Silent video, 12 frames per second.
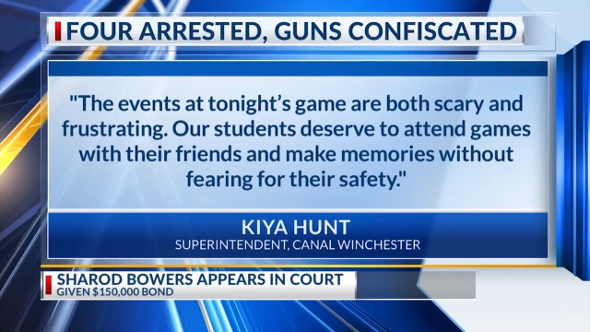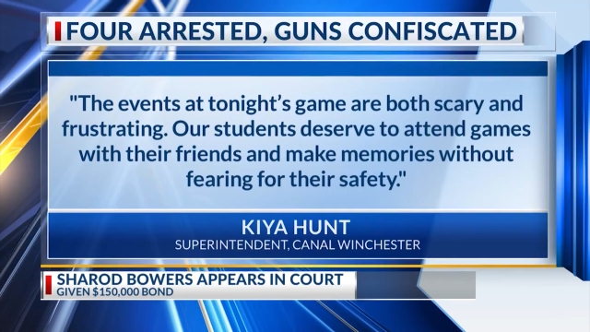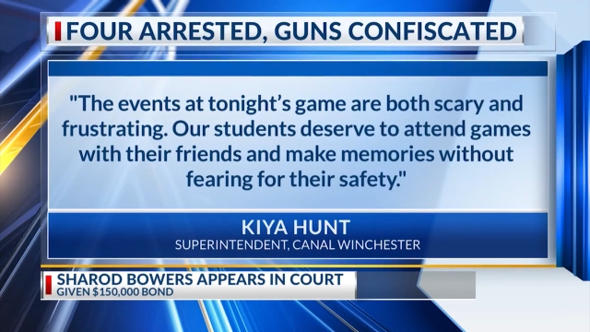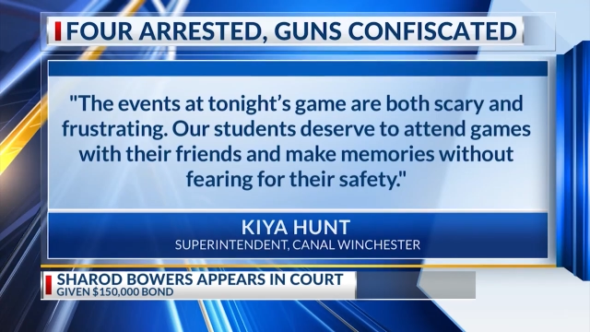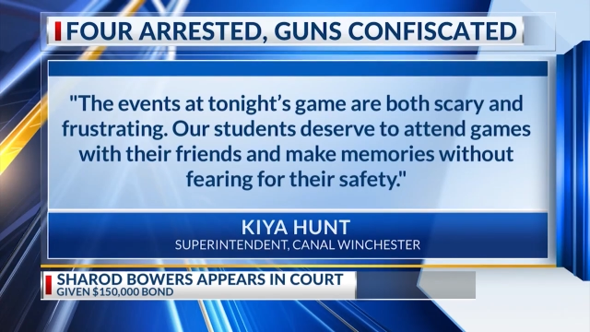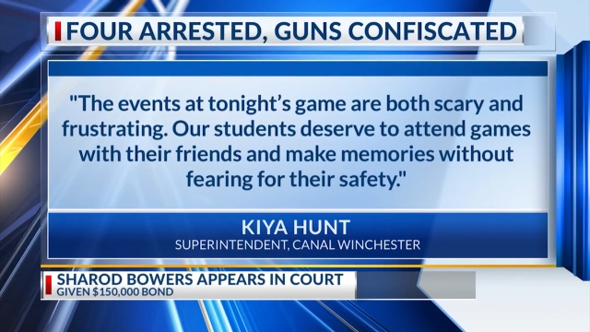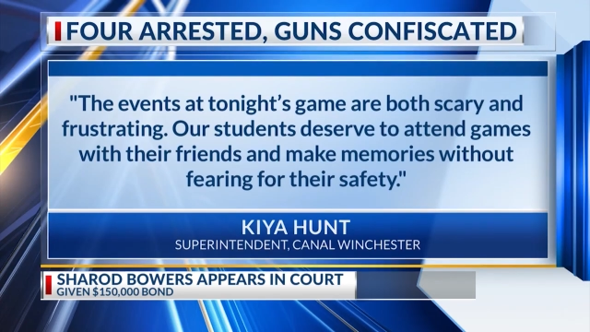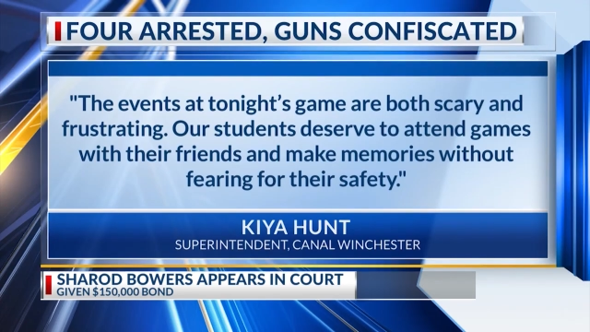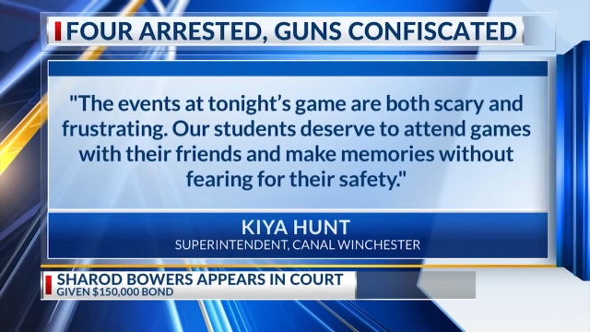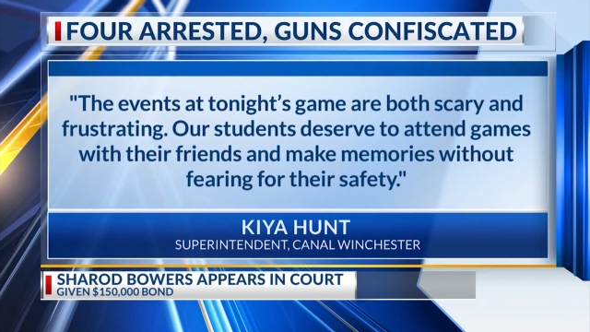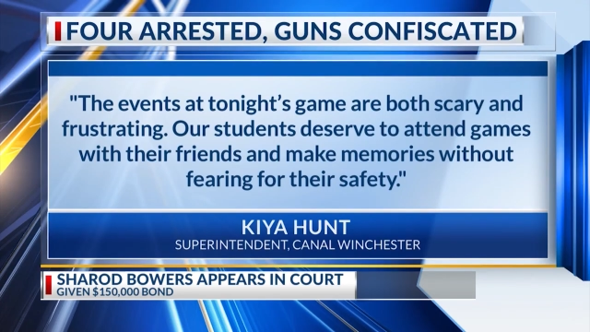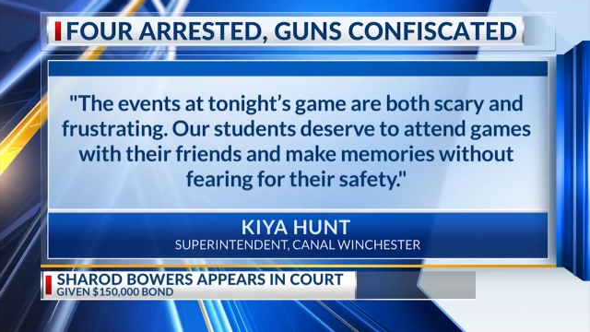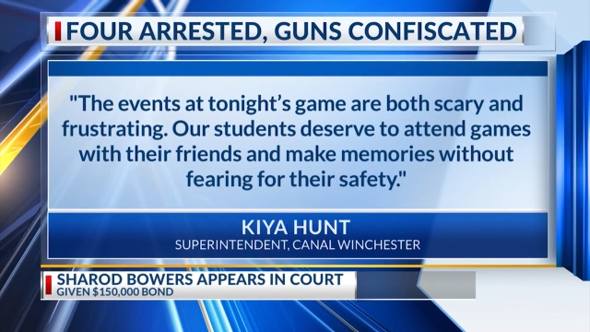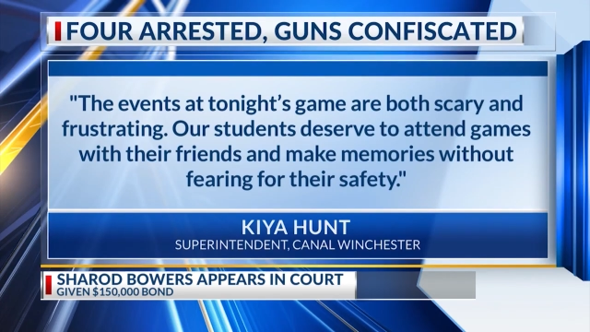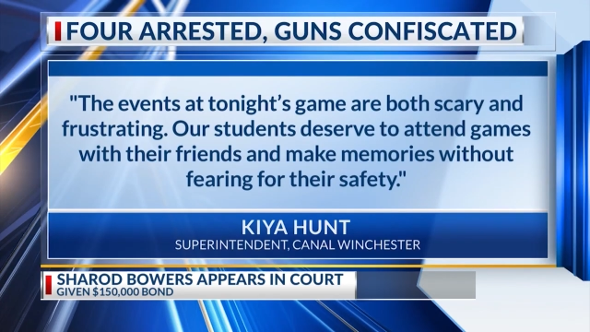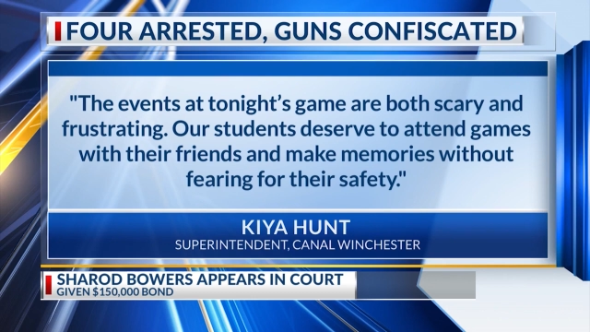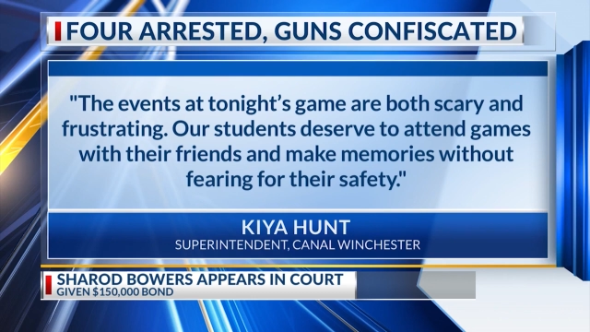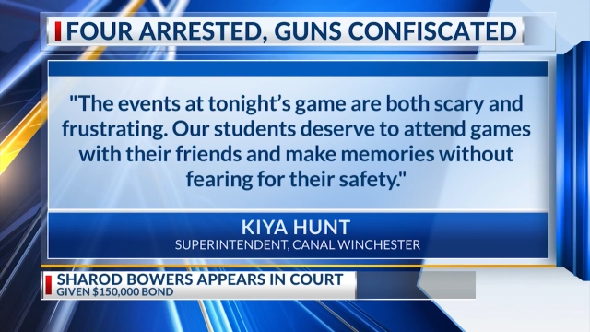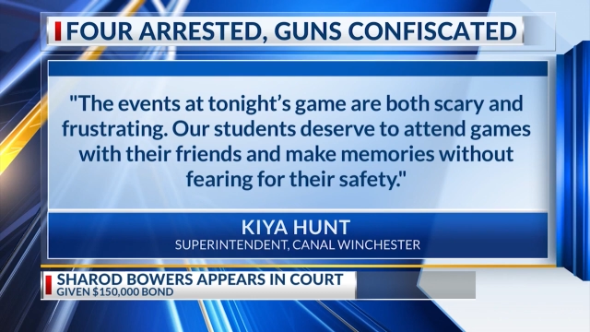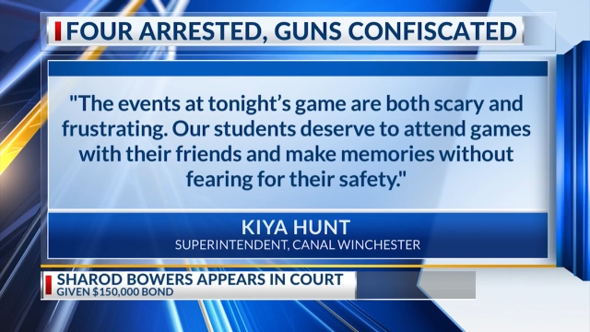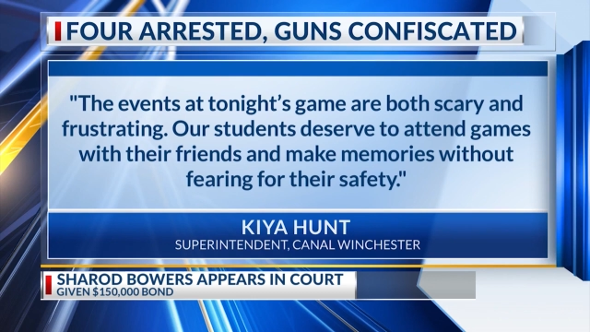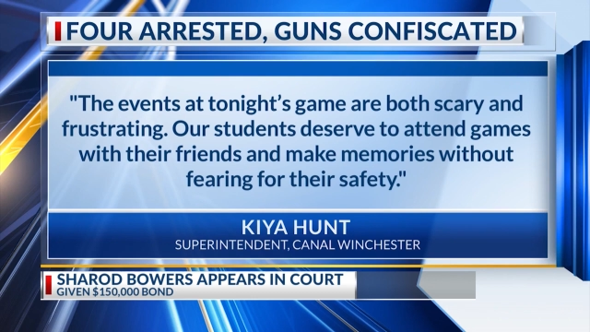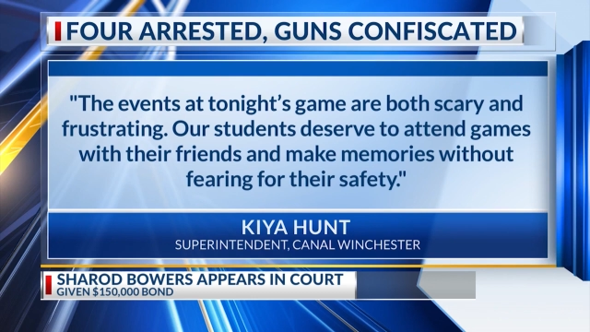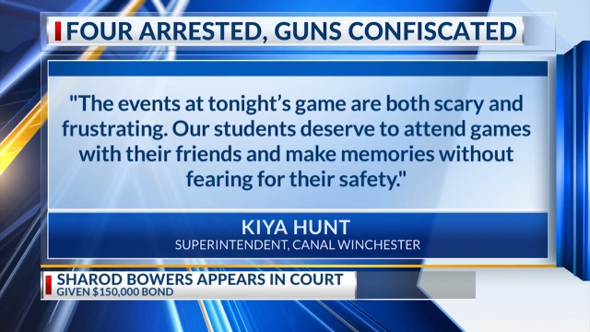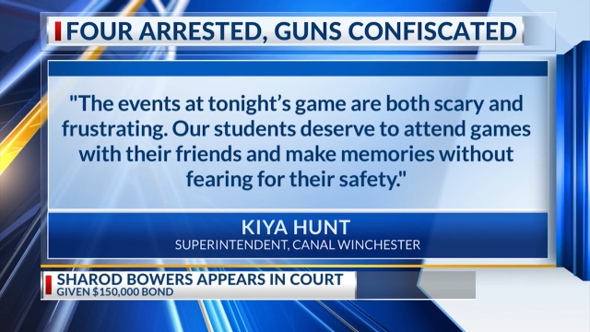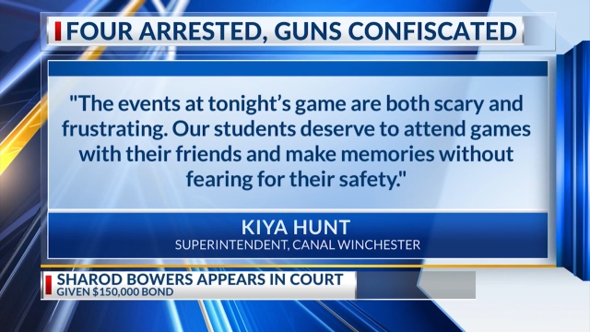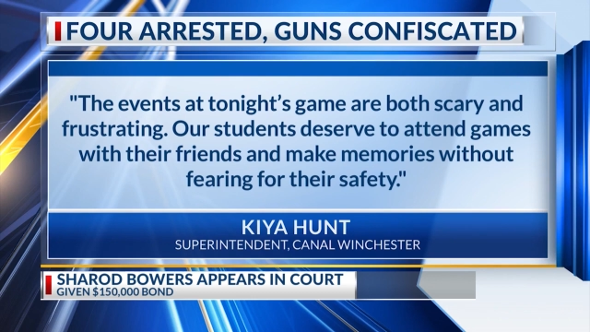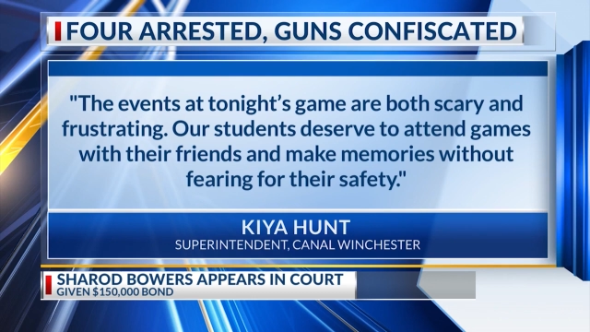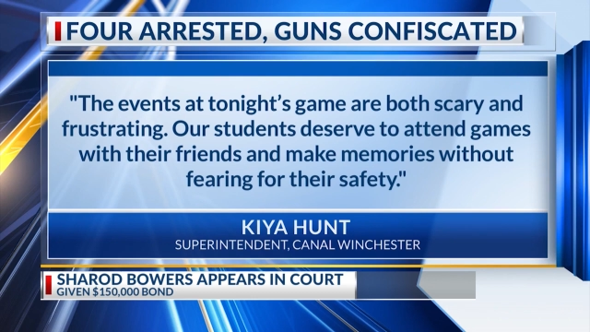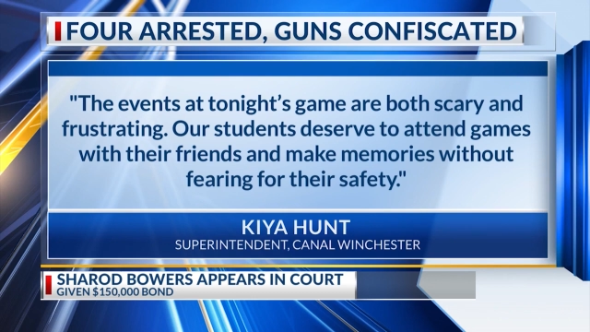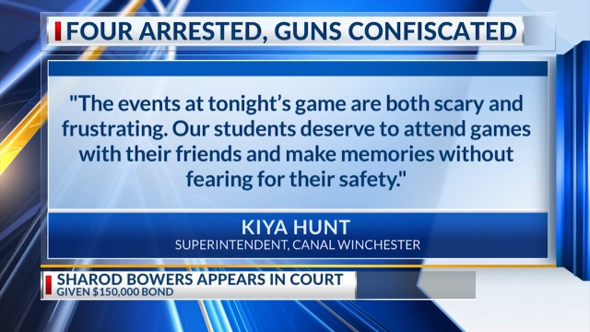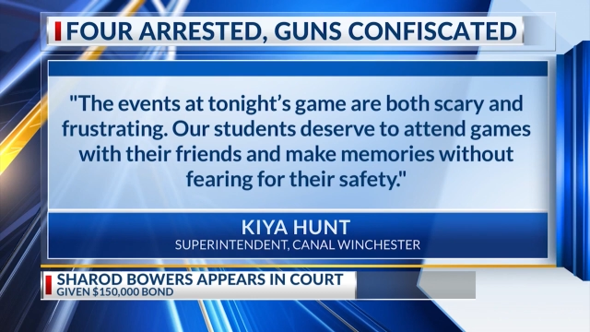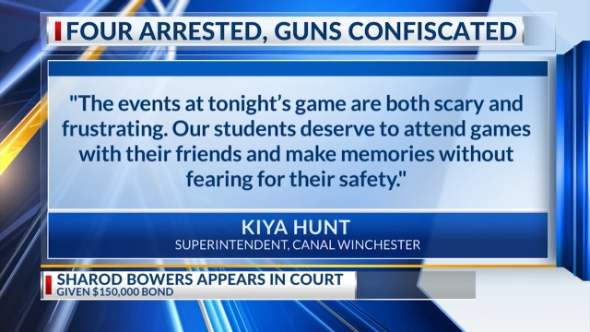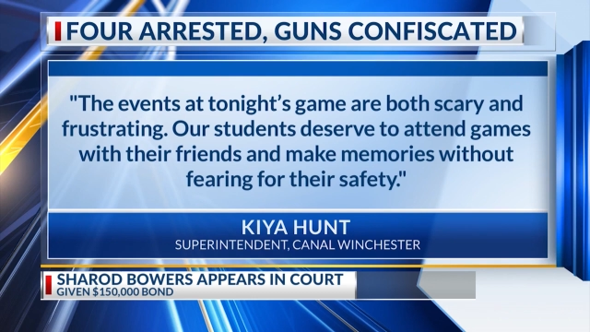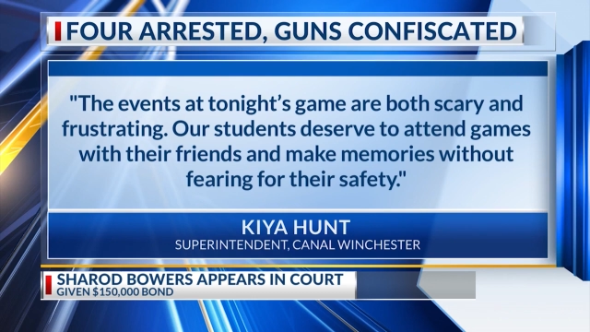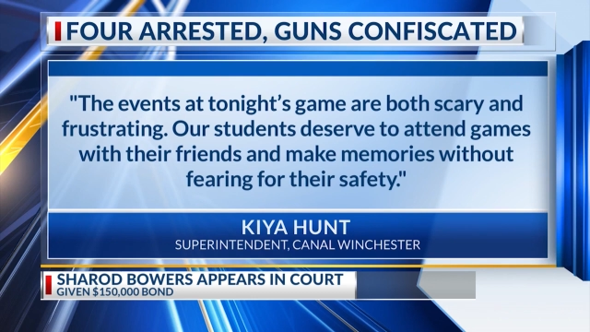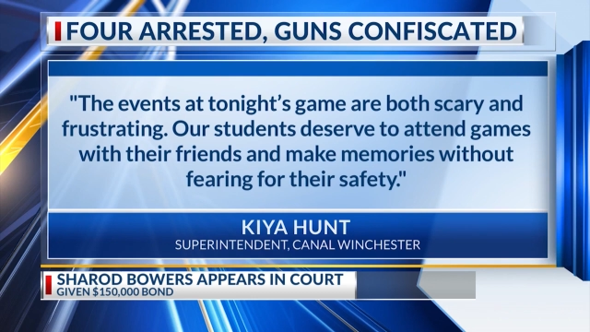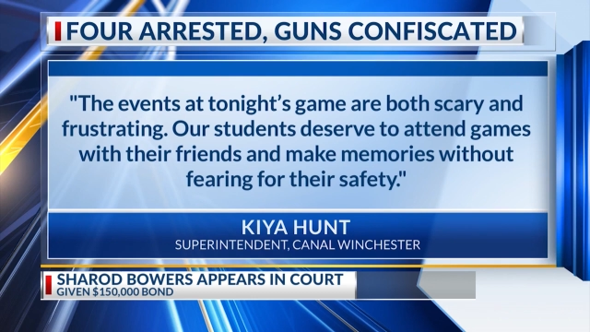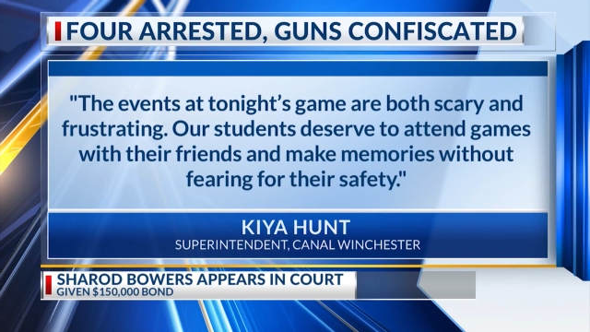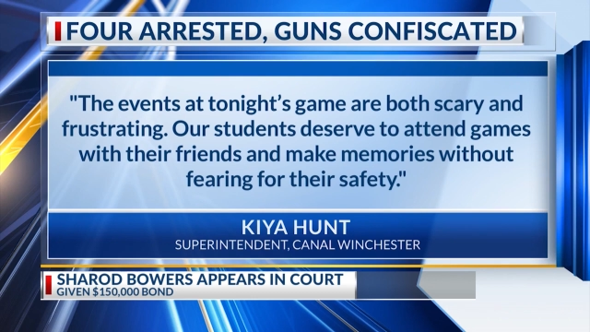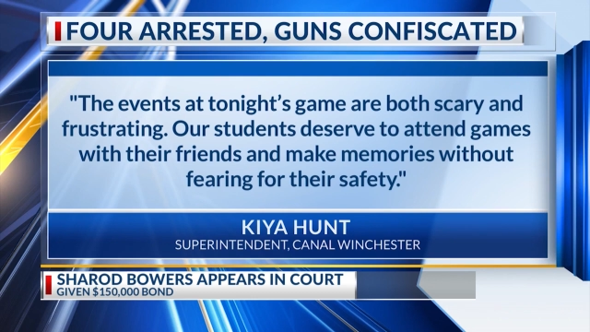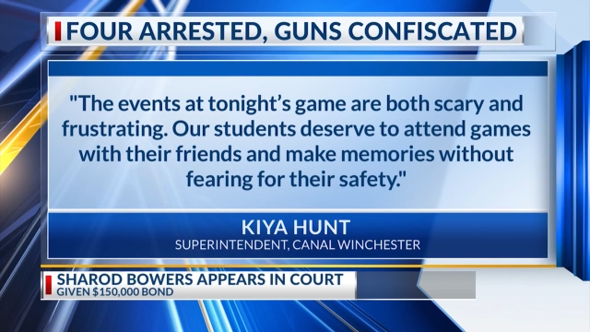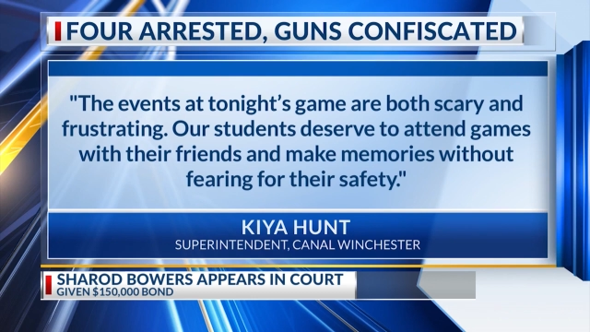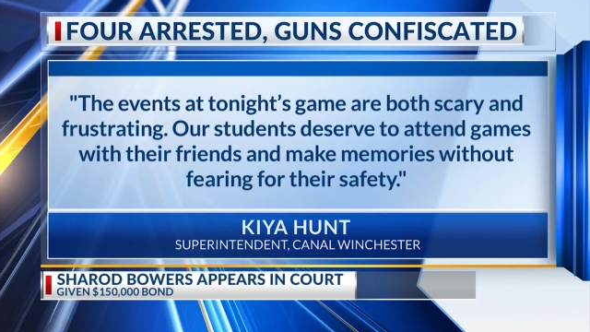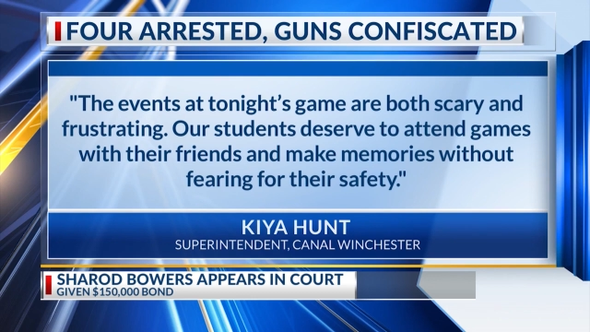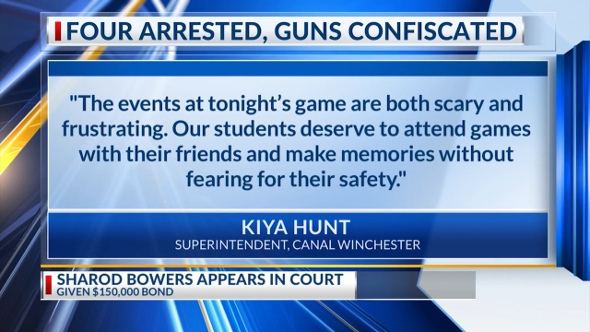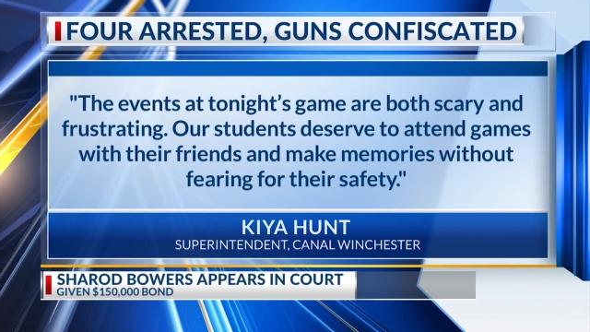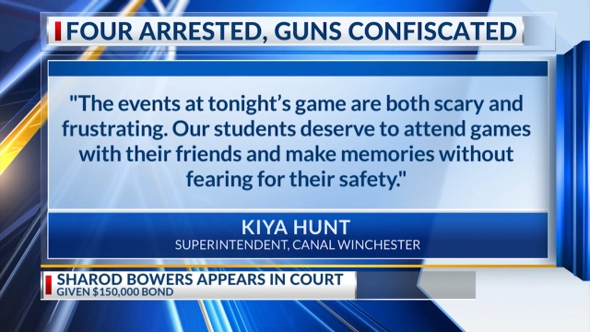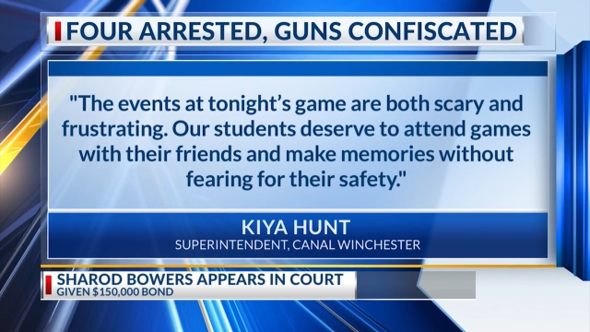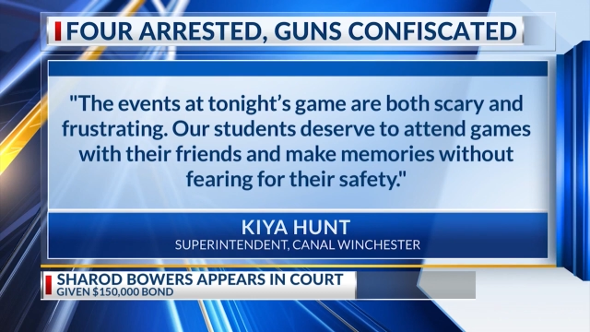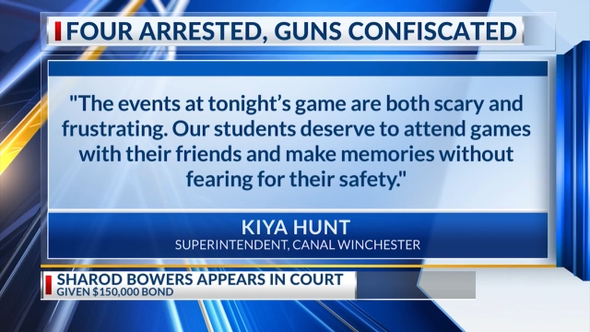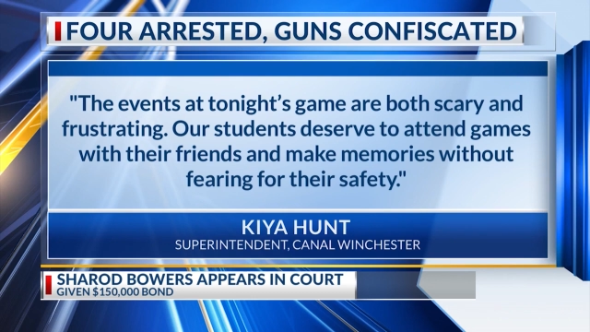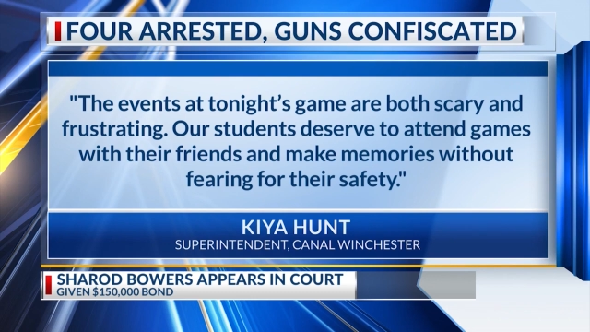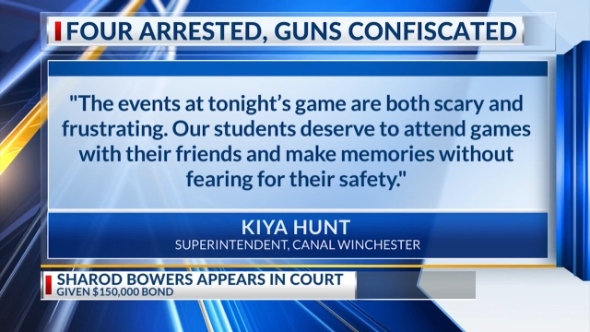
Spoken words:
[unreadable: no face in view]